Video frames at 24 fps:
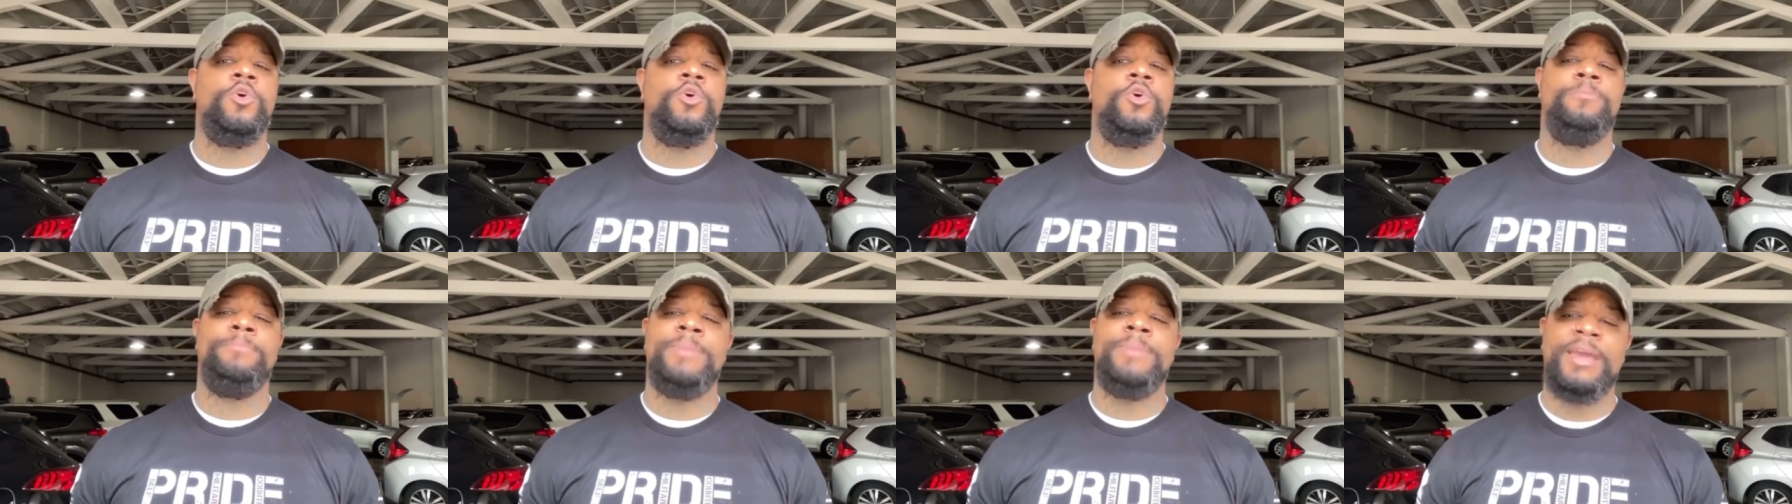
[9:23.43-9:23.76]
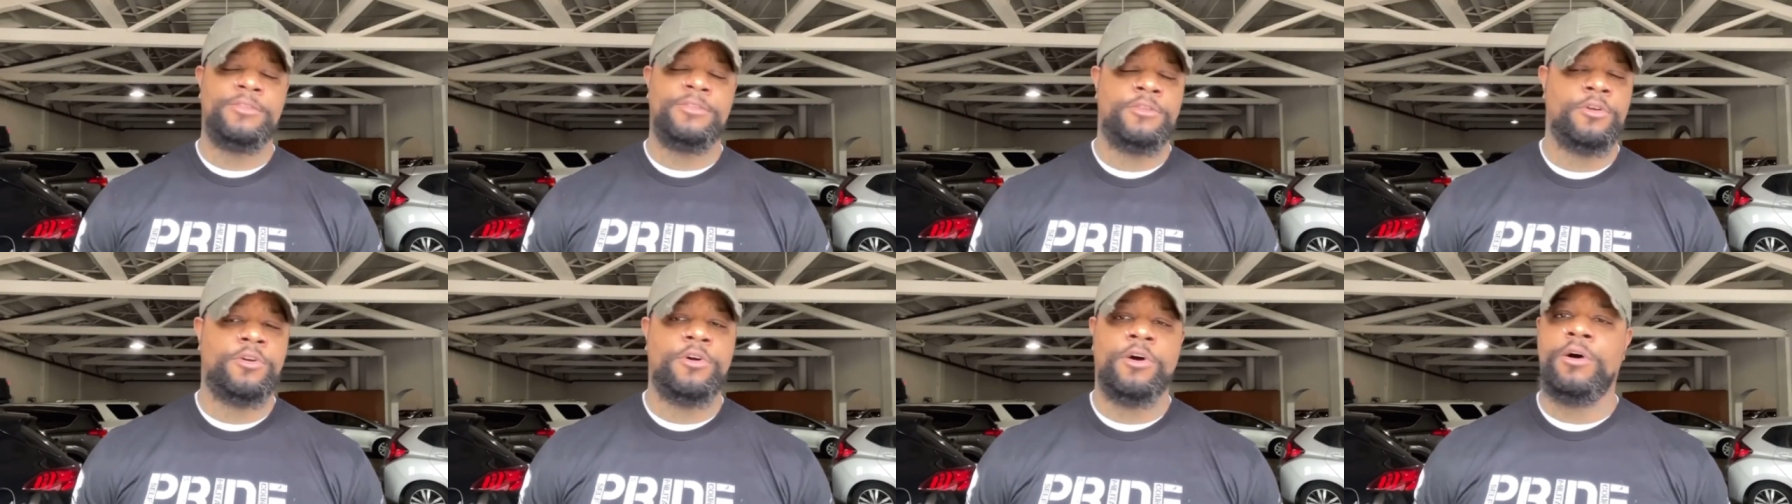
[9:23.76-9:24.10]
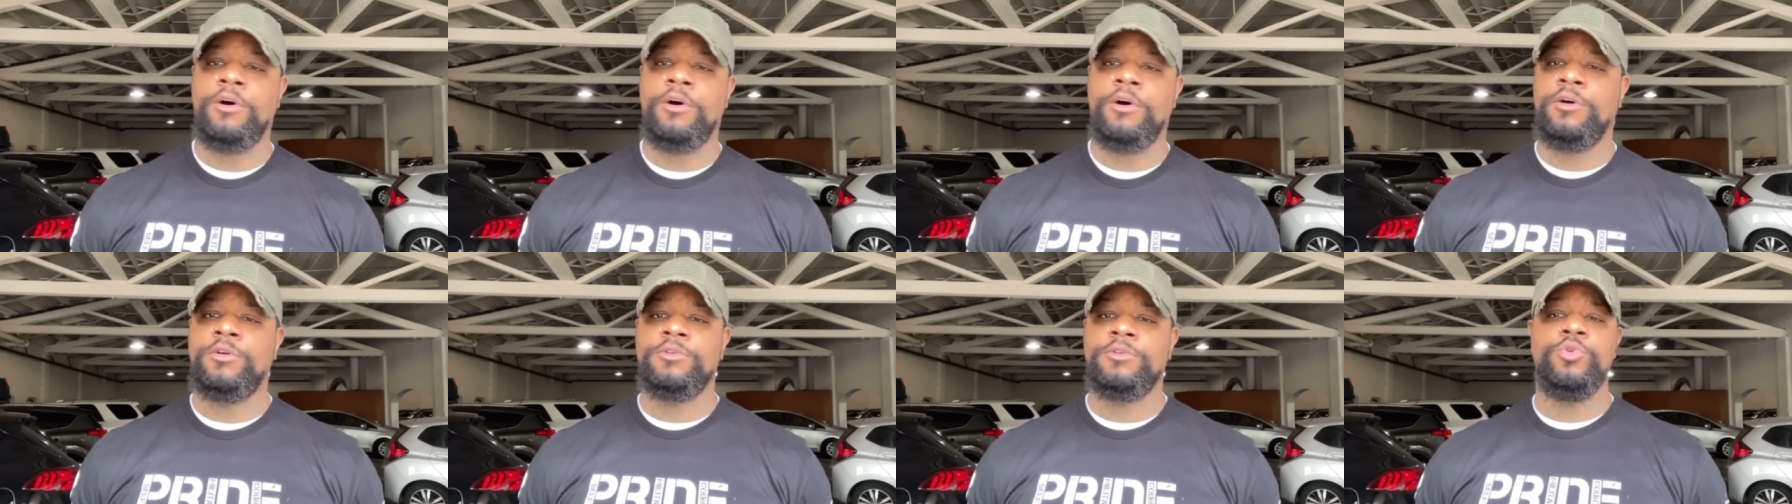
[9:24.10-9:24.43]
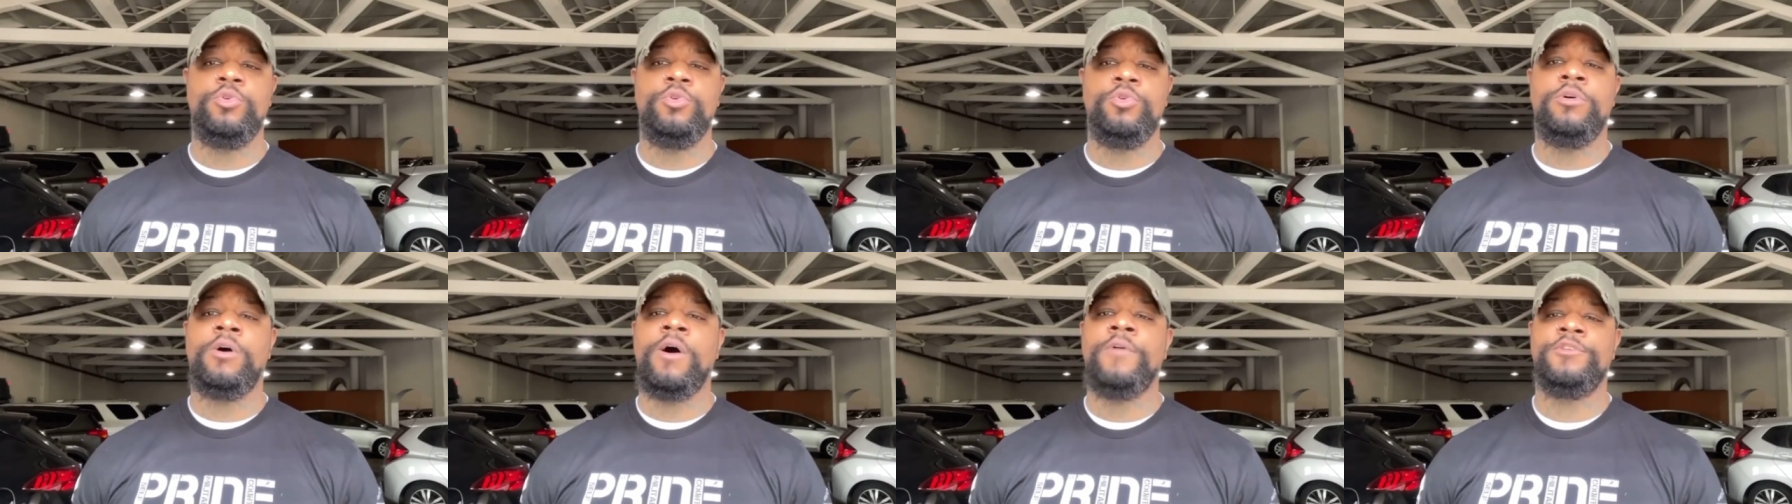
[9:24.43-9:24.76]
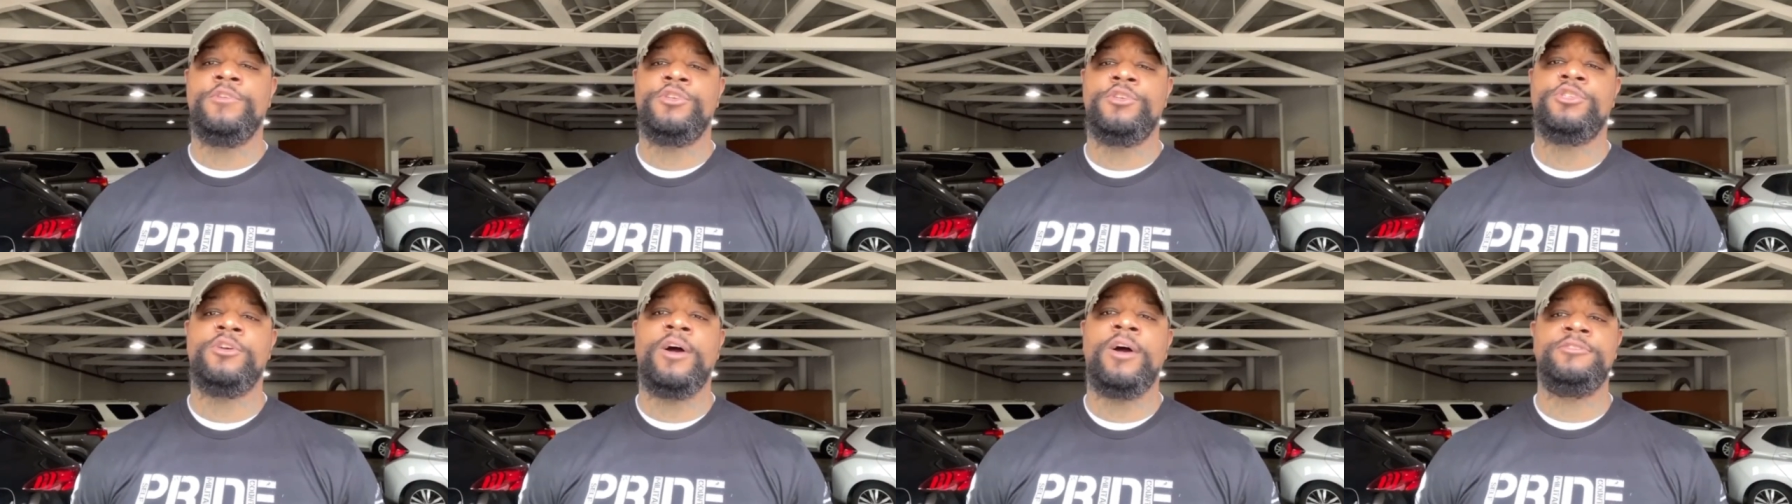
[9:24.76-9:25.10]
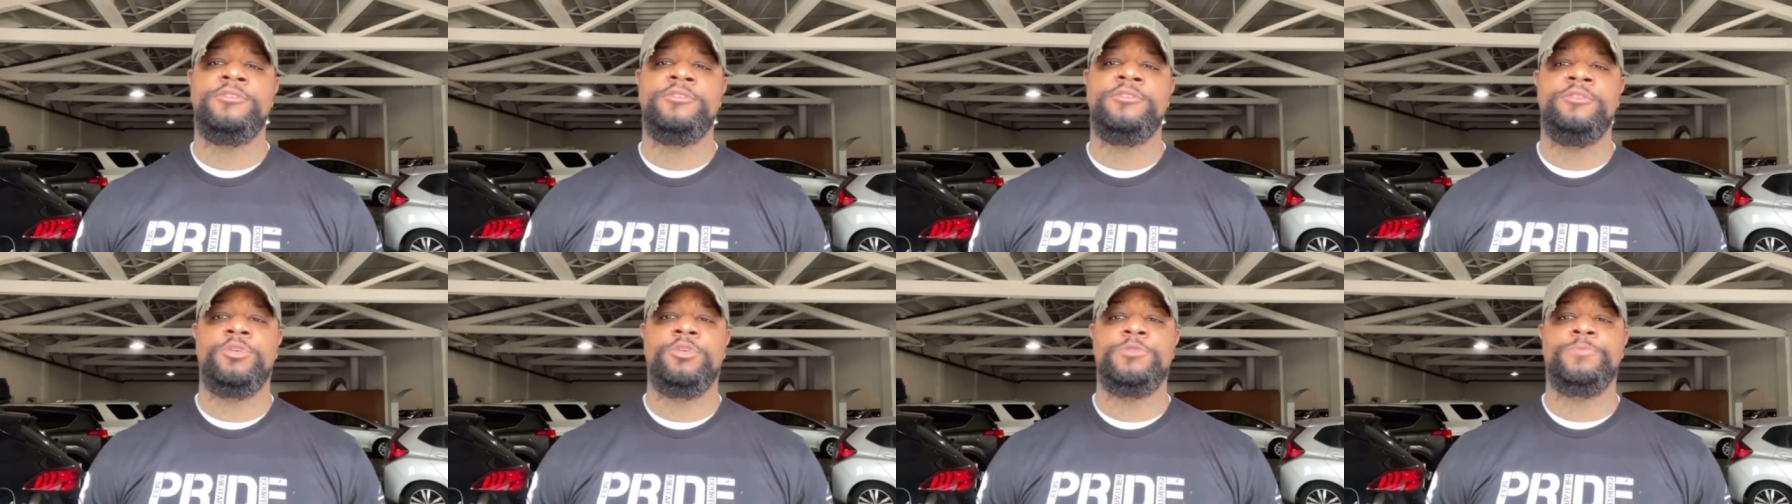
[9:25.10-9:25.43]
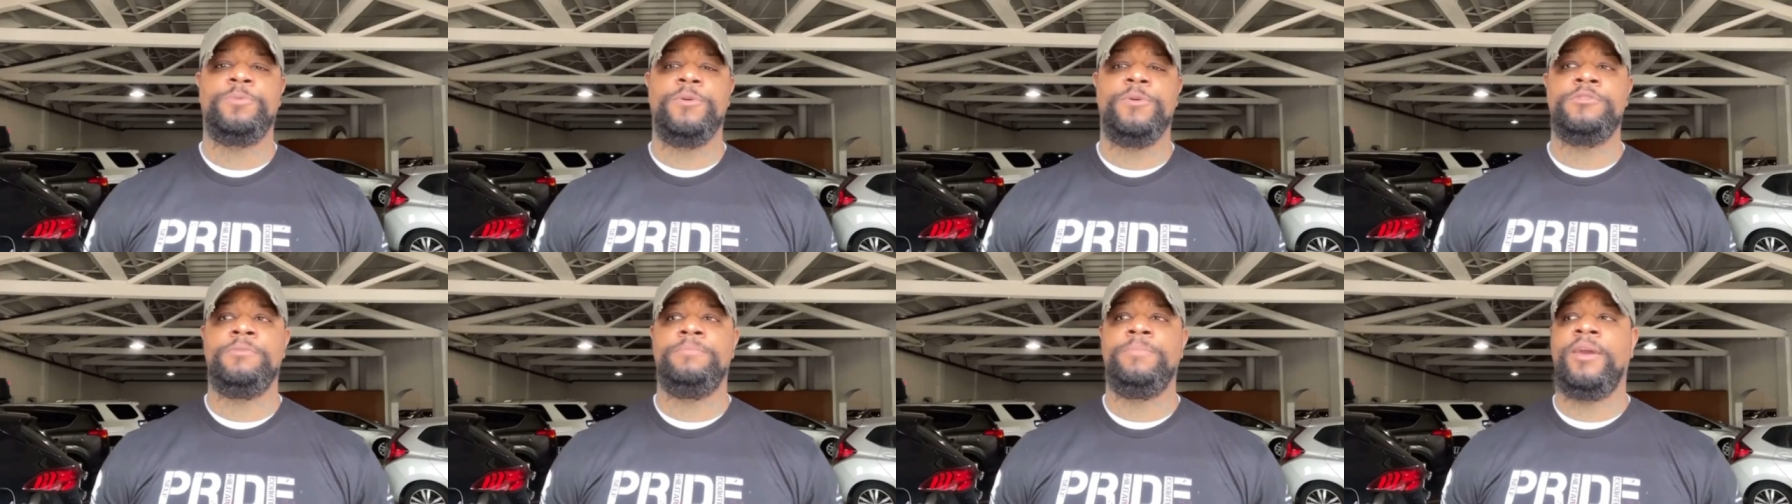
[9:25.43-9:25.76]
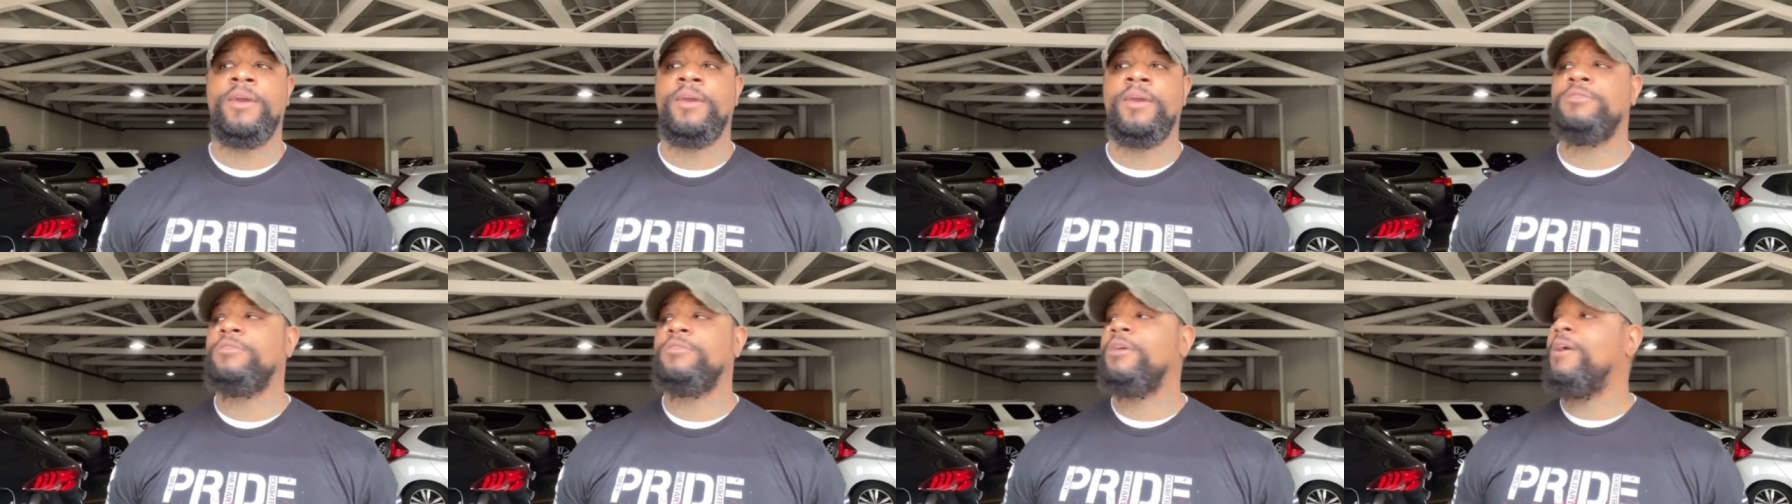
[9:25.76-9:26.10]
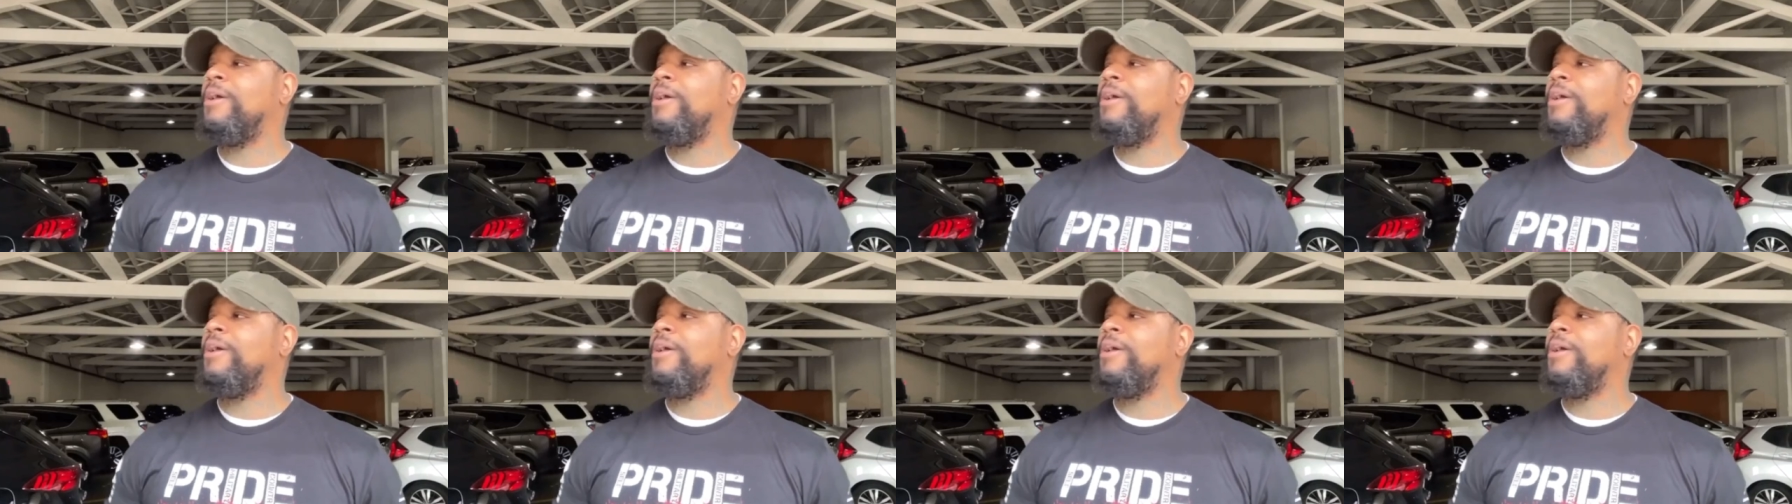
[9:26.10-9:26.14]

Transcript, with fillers: make the calls, who call the shots in those prison bays